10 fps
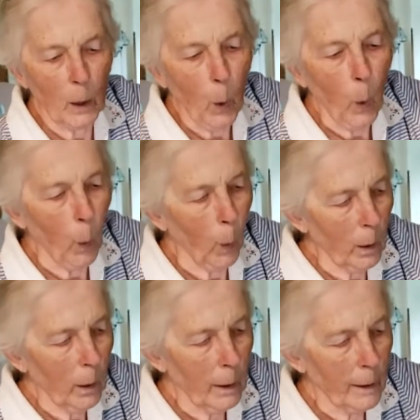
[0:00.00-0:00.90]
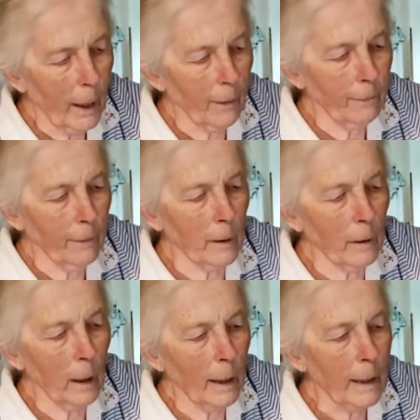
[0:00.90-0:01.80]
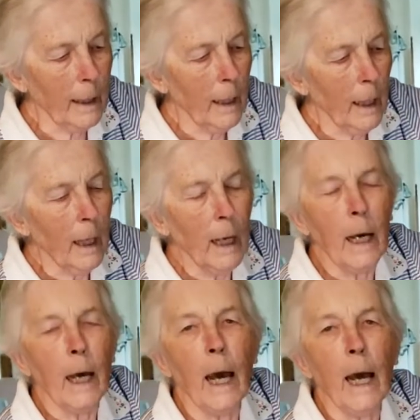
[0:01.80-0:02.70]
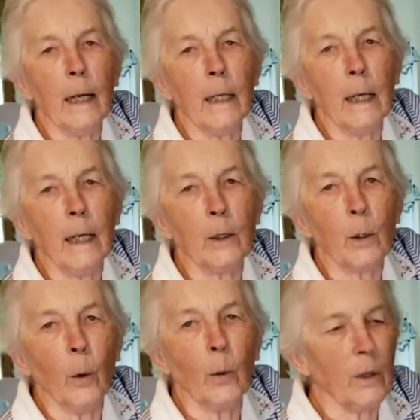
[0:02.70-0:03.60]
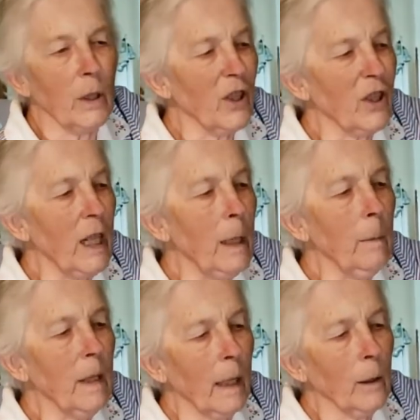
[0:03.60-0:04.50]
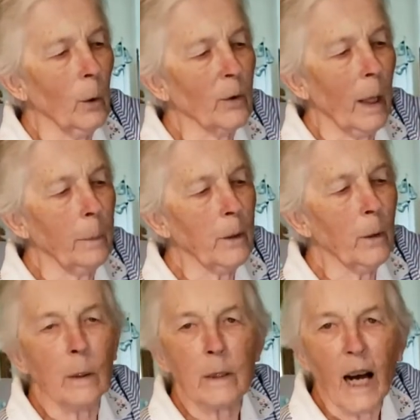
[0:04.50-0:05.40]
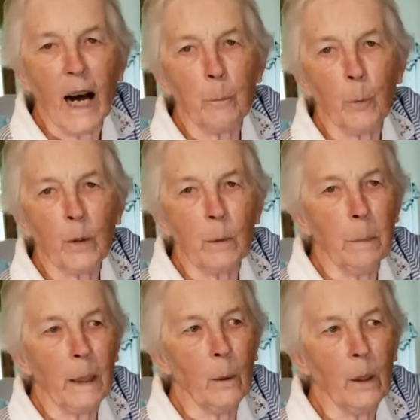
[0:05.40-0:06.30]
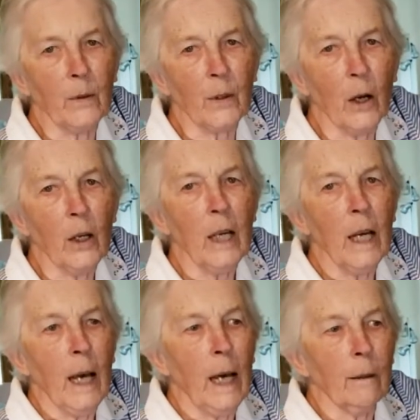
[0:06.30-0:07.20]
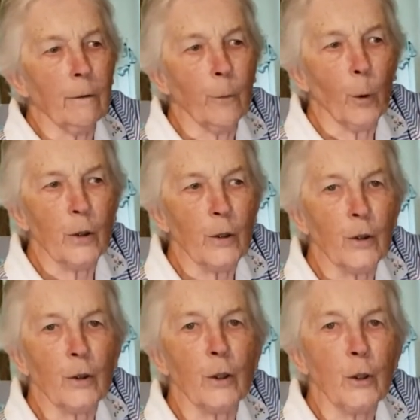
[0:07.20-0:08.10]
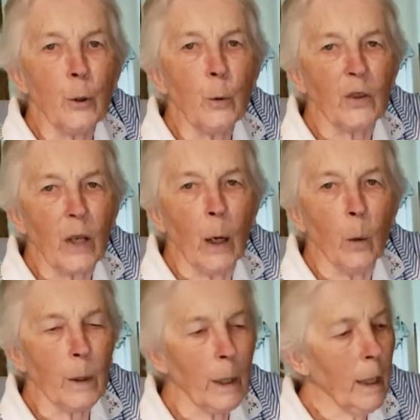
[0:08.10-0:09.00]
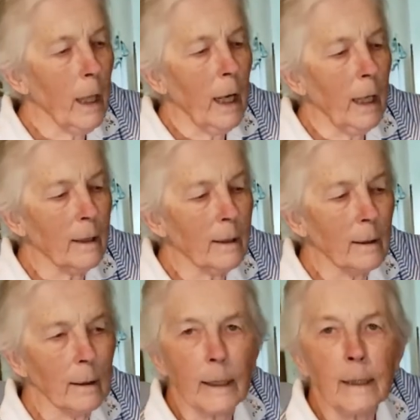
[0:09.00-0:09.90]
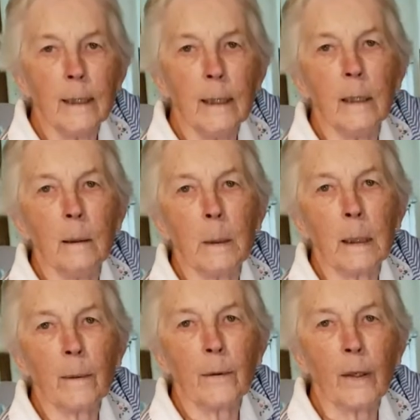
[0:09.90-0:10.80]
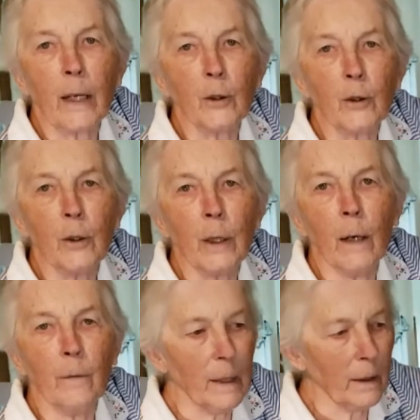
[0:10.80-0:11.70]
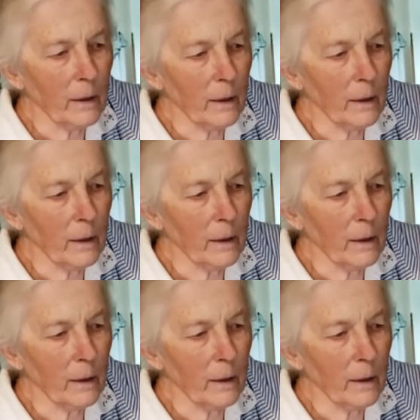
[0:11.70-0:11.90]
hole, that funnel-like, and the steam then goes up to the top where the berries are and forces the juice out, and it's collected in the middle section of this